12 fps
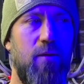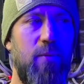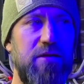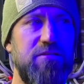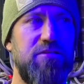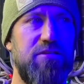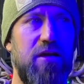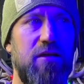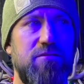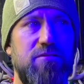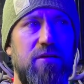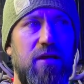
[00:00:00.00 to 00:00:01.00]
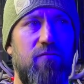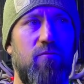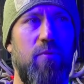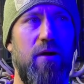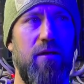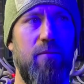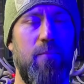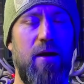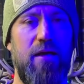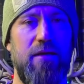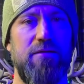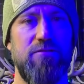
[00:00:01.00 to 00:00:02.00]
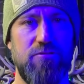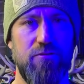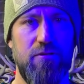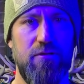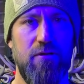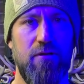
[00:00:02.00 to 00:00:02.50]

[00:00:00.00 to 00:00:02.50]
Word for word: actually challenging everybody in my industry